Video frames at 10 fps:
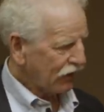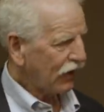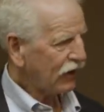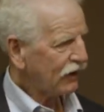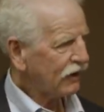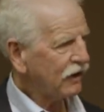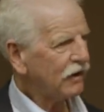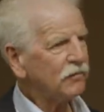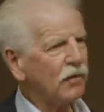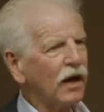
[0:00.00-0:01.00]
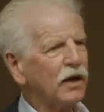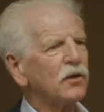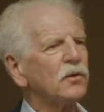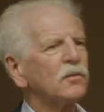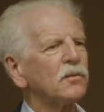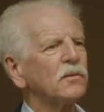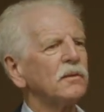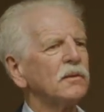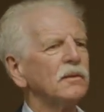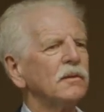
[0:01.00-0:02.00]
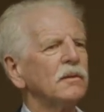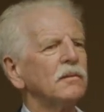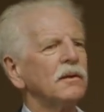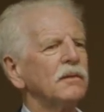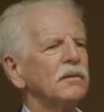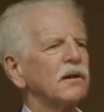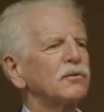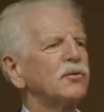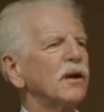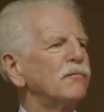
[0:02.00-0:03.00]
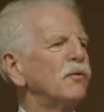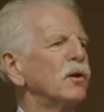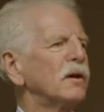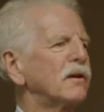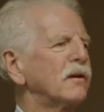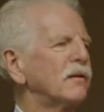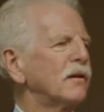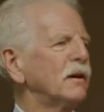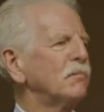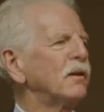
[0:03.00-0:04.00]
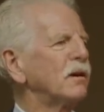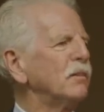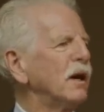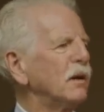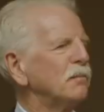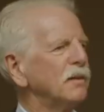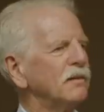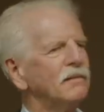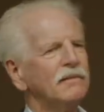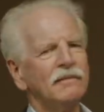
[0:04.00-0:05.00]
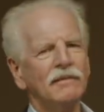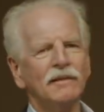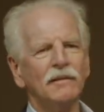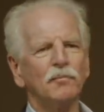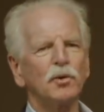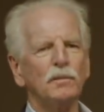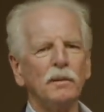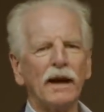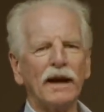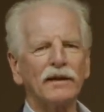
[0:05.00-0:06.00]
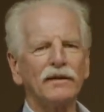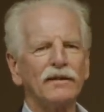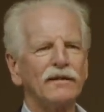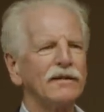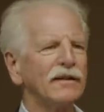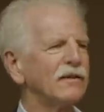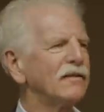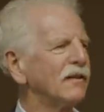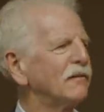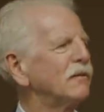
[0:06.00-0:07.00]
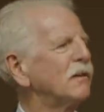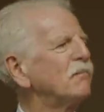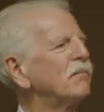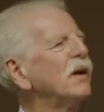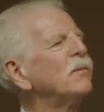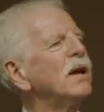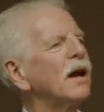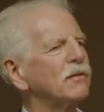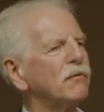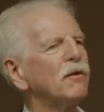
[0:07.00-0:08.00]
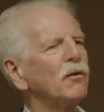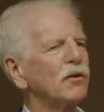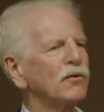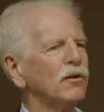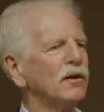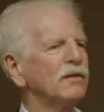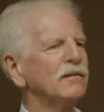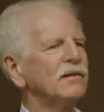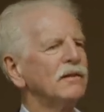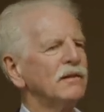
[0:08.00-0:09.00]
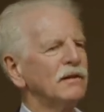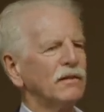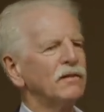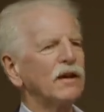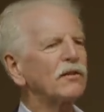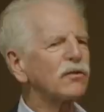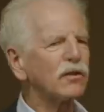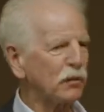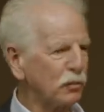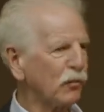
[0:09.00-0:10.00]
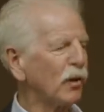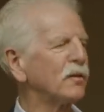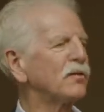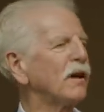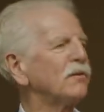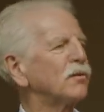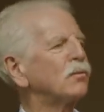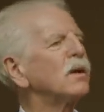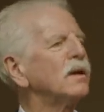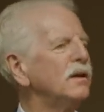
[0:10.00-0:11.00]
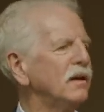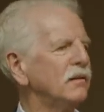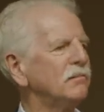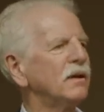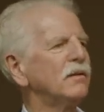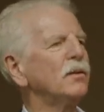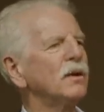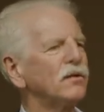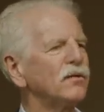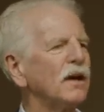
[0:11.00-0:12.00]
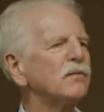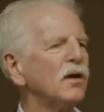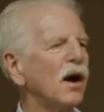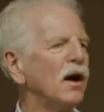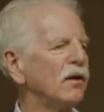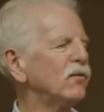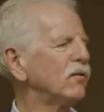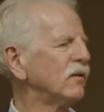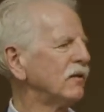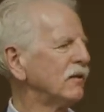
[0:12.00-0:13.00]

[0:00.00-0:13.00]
uh, in my, when Dr. Jeff Volek kind of picked me up and pushed me back into this thing, he said, the thing we have to focus on, you know, this exercise performance stuff is really neat, but if you want to save lives